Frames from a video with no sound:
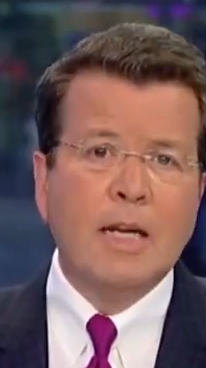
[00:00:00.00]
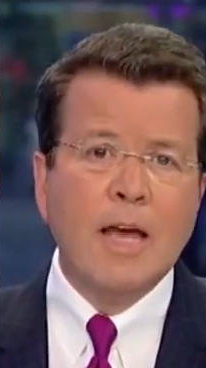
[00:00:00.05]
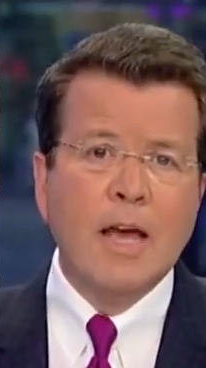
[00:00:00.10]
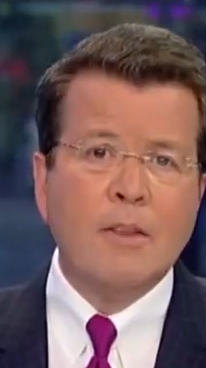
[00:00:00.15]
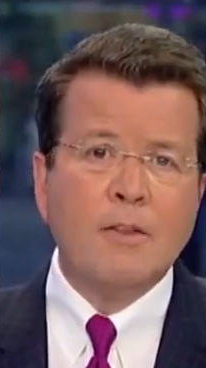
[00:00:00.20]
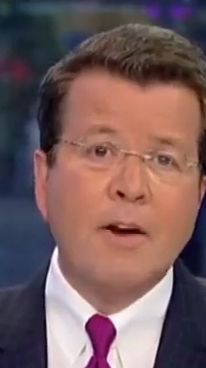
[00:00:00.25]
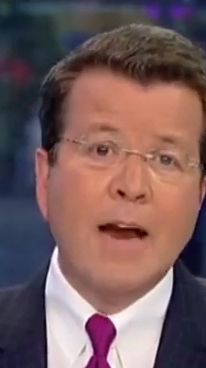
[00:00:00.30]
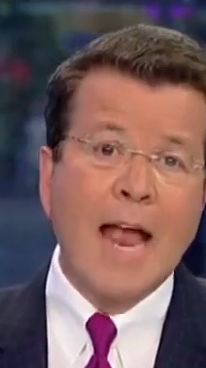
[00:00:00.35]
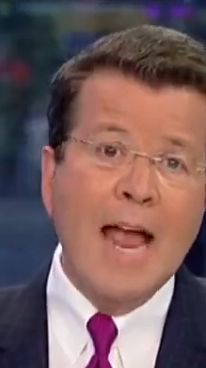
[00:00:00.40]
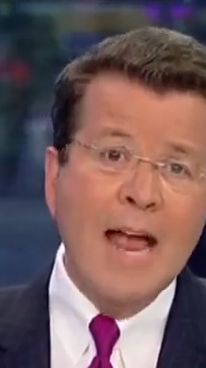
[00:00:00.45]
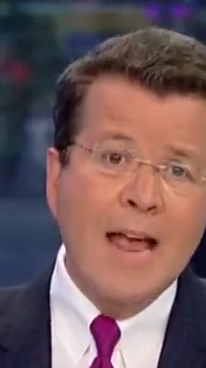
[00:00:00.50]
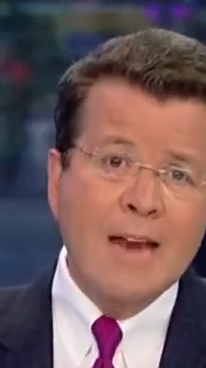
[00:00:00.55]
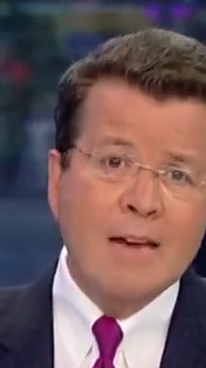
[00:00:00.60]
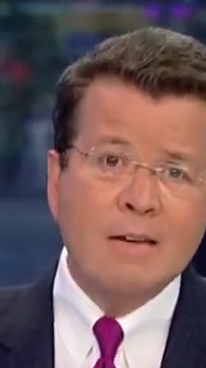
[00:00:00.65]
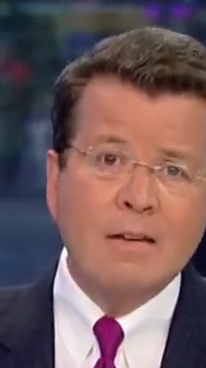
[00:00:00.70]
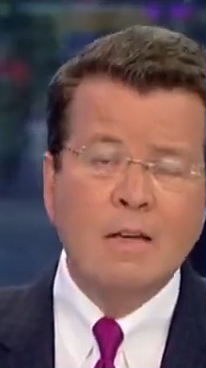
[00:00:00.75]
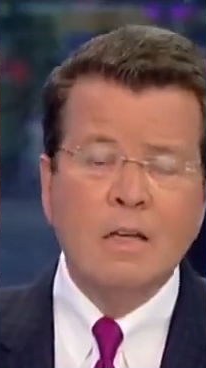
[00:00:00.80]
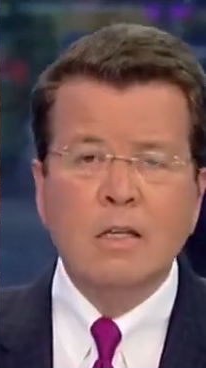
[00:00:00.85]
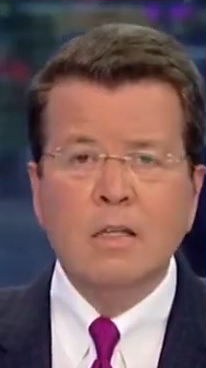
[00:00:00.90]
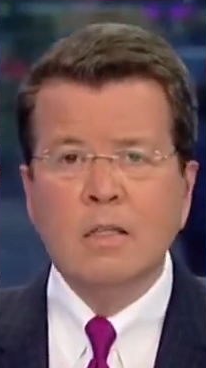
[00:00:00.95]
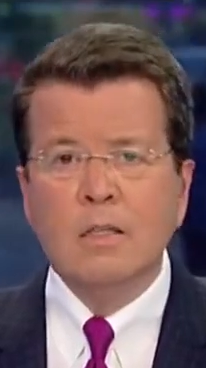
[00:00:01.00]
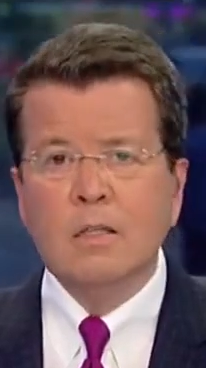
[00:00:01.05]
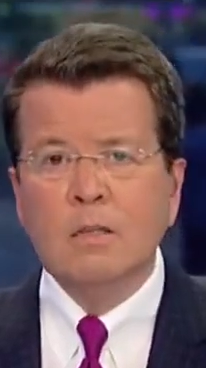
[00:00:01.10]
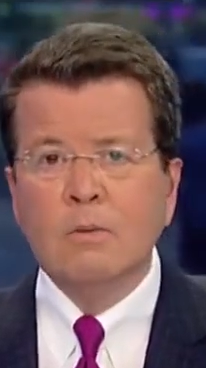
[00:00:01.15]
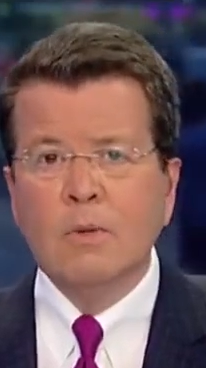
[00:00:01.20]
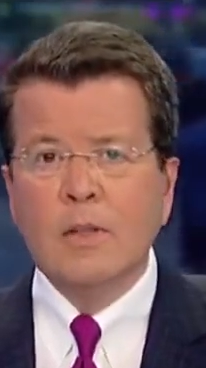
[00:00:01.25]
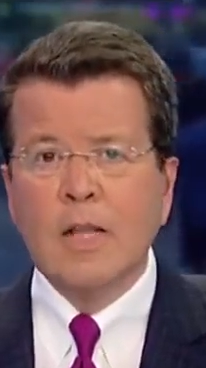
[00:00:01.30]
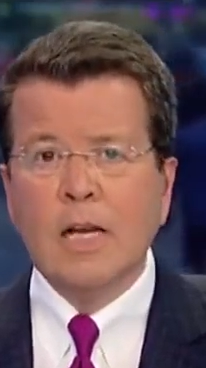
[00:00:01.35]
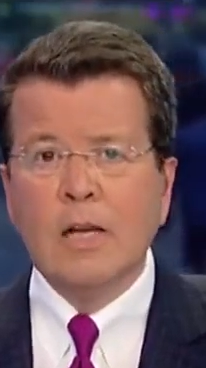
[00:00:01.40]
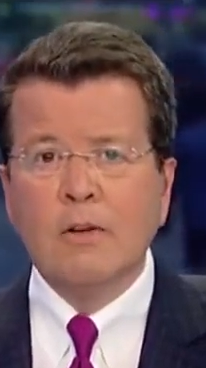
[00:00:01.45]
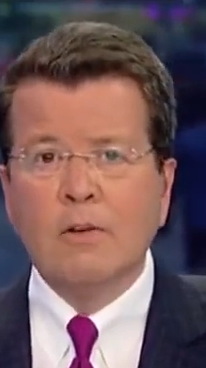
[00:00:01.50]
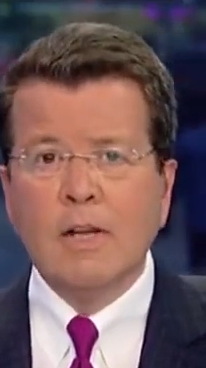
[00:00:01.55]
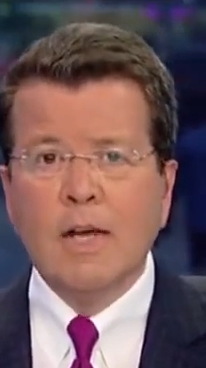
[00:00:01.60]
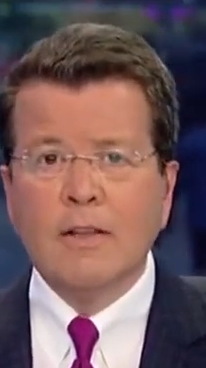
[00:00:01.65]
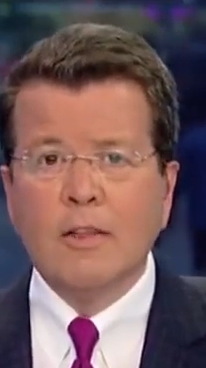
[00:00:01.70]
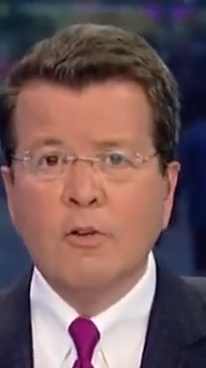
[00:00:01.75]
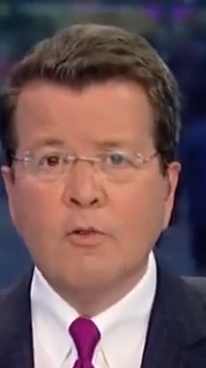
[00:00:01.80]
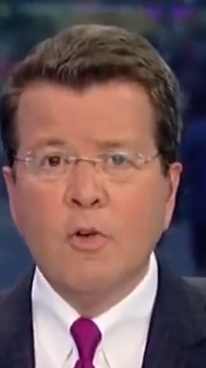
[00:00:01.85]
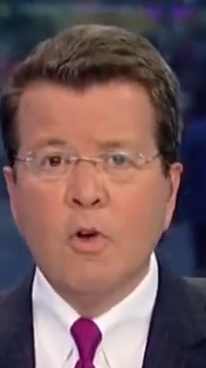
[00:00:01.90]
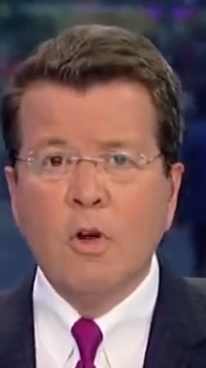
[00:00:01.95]
together and when they look
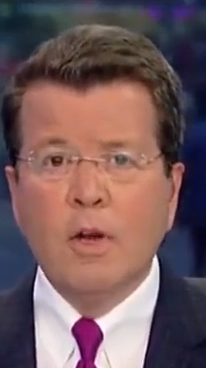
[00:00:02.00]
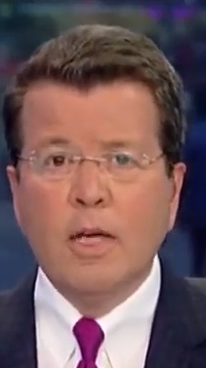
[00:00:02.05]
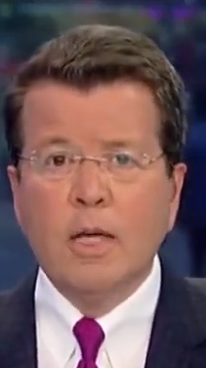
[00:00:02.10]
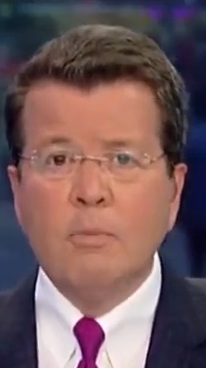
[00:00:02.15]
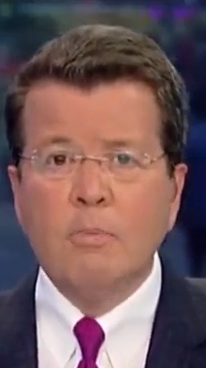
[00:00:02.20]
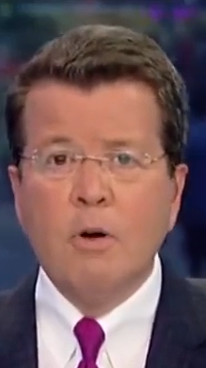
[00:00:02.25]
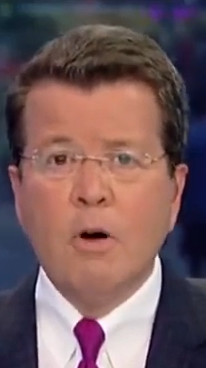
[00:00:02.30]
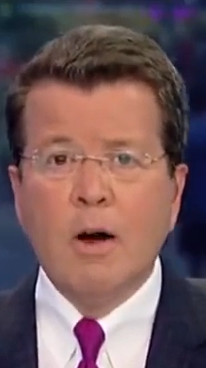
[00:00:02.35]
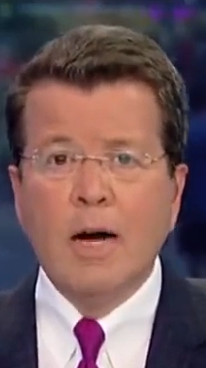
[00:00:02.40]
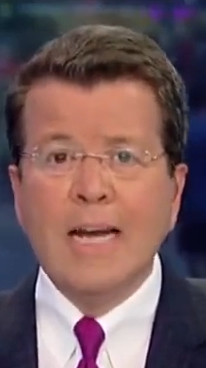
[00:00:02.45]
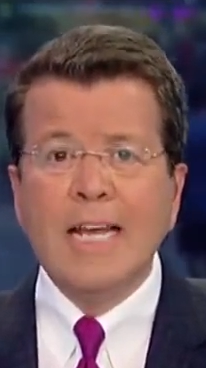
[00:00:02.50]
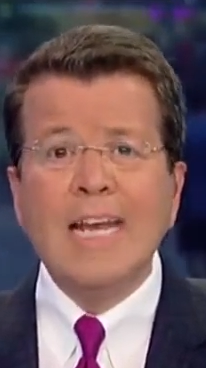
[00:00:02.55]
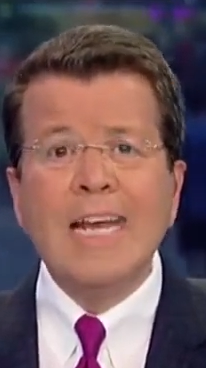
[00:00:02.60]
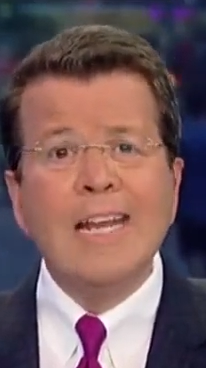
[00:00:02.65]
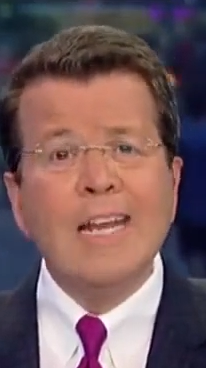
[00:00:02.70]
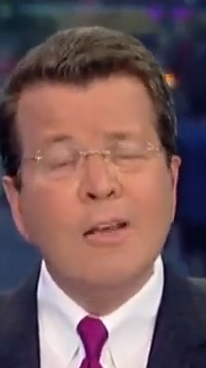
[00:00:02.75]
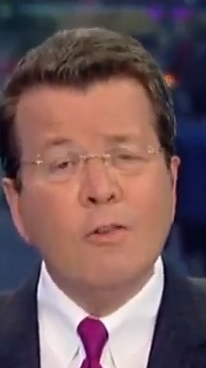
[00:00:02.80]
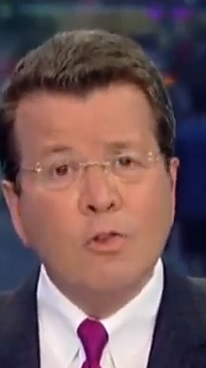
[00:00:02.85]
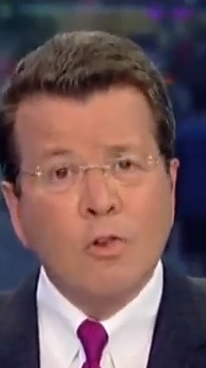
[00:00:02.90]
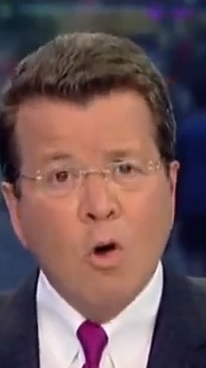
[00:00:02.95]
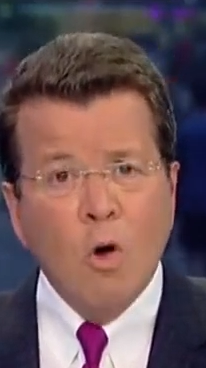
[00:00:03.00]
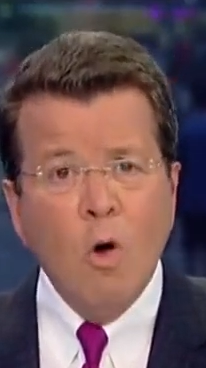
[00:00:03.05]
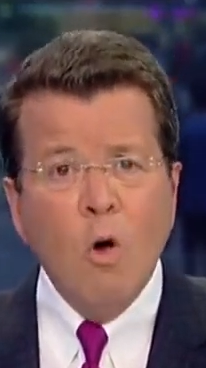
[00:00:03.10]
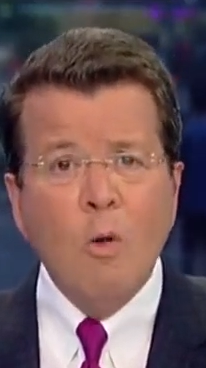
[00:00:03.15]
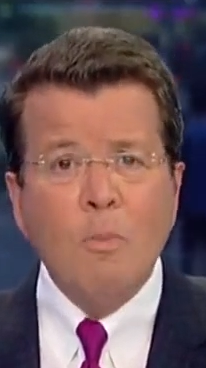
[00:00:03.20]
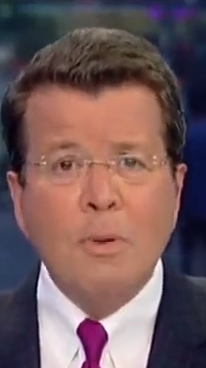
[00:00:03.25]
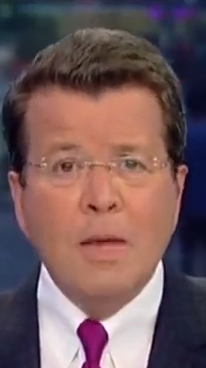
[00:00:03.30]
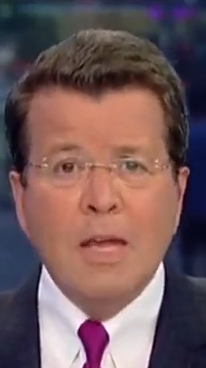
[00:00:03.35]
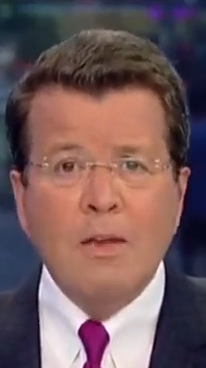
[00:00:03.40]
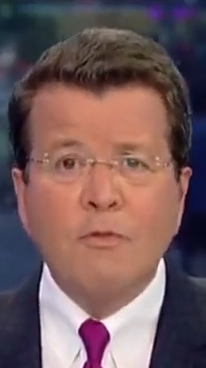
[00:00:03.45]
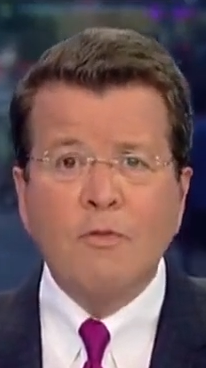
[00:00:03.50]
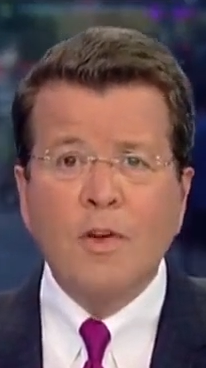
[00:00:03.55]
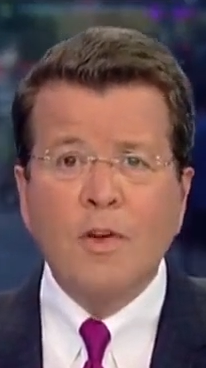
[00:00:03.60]
like they're falling apart. It is called being